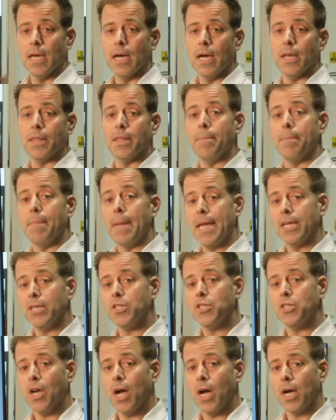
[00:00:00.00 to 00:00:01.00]
uh, the
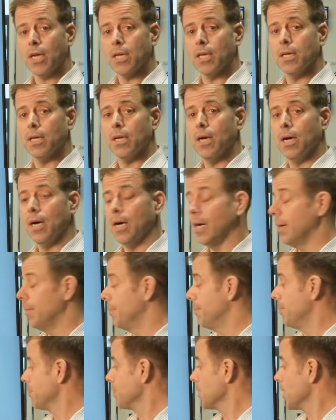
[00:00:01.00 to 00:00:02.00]
main shock.
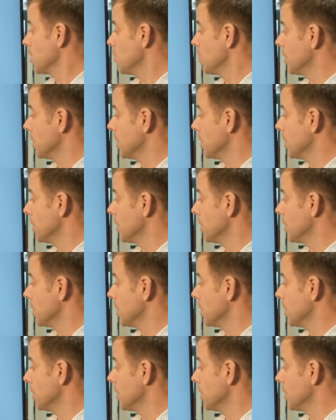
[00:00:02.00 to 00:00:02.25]
Um, you